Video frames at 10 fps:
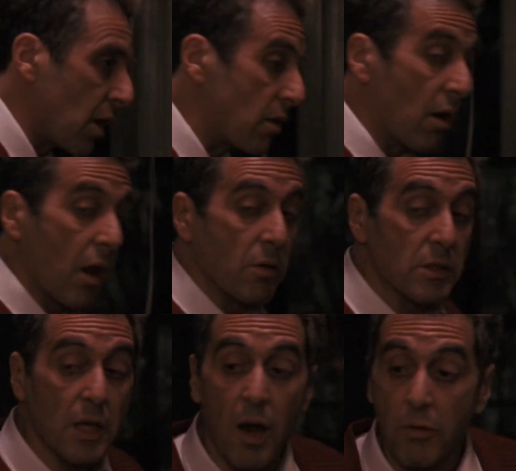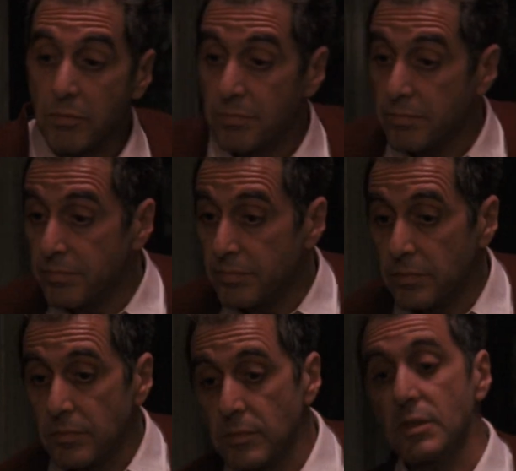when I thought I was out,
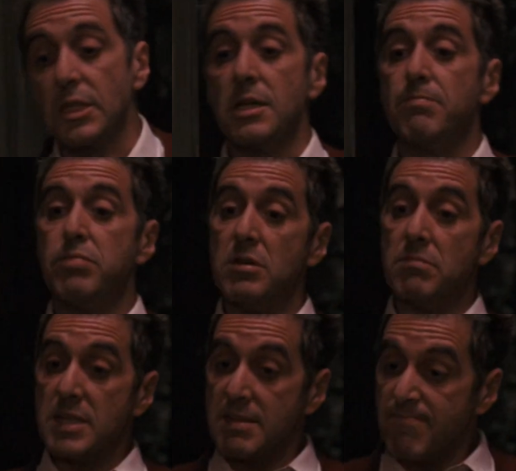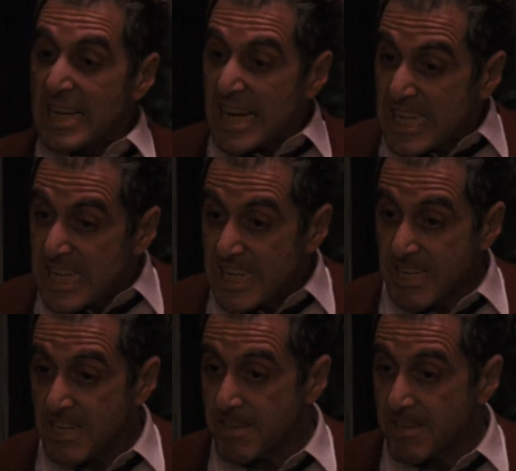they pull me back in.